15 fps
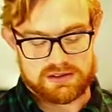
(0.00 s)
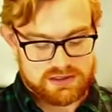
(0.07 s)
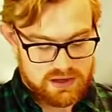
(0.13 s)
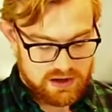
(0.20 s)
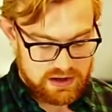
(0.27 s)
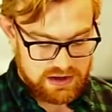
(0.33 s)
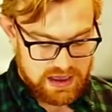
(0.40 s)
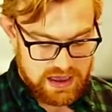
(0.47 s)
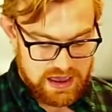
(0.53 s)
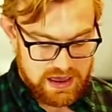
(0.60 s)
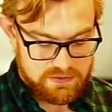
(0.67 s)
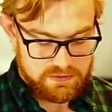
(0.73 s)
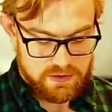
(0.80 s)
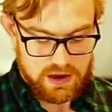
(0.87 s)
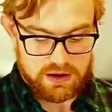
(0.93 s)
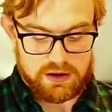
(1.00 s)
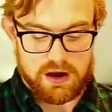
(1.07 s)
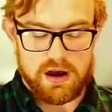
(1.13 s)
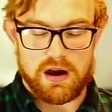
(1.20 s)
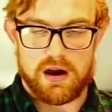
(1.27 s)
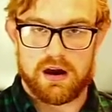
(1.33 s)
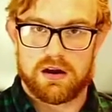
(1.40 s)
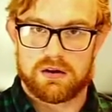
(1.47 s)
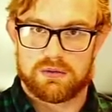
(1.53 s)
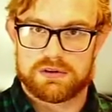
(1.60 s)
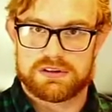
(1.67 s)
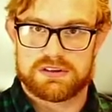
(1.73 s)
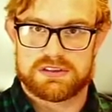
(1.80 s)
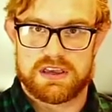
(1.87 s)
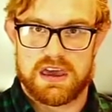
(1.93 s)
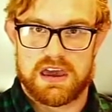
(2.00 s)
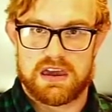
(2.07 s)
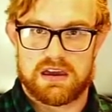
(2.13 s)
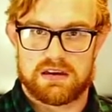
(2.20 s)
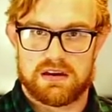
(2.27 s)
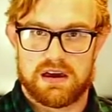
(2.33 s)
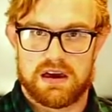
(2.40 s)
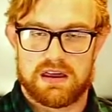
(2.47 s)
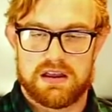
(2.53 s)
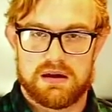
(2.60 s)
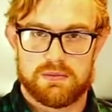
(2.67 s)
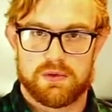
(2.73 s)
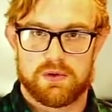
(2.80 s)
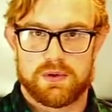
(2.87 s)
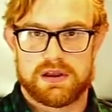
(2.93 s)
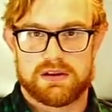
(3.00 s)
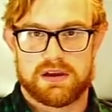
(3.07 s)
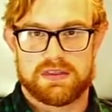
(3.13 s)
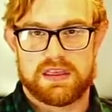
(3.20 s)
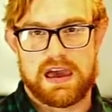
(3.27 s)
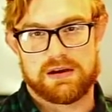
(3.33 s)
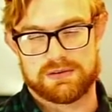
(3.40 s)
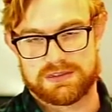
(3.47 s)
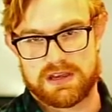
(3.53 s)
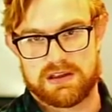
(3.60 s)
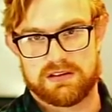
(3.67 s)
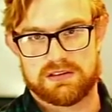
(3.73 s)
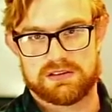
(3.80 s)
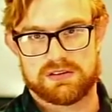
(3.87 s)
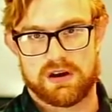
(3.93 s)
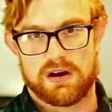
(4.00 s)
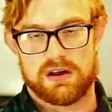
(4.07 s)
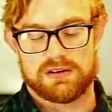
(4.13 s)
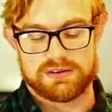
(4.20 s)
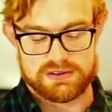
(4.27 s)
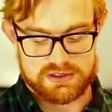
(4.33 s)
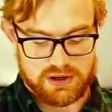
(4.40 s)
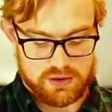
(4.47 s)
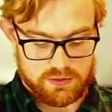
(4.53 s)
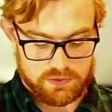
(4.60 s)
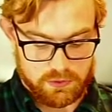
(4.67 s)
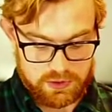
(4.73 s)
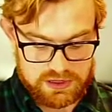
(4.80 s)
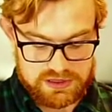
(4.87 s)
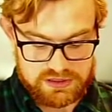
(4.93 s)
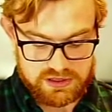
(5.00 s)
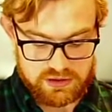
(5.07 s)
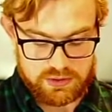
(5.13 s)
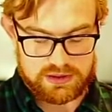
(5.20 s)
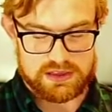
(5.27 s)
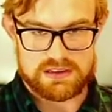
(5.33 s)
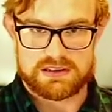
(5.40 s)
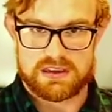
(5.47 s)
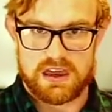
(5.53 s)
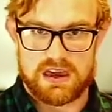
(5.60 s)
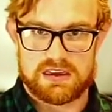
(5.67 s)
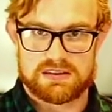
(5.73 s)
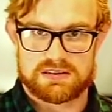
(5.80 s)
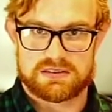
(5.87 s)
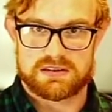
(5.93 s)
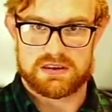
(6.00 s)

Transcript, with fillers: They're going to have a car, which is a uh, number written on the outside of the doll, so 42 in this case.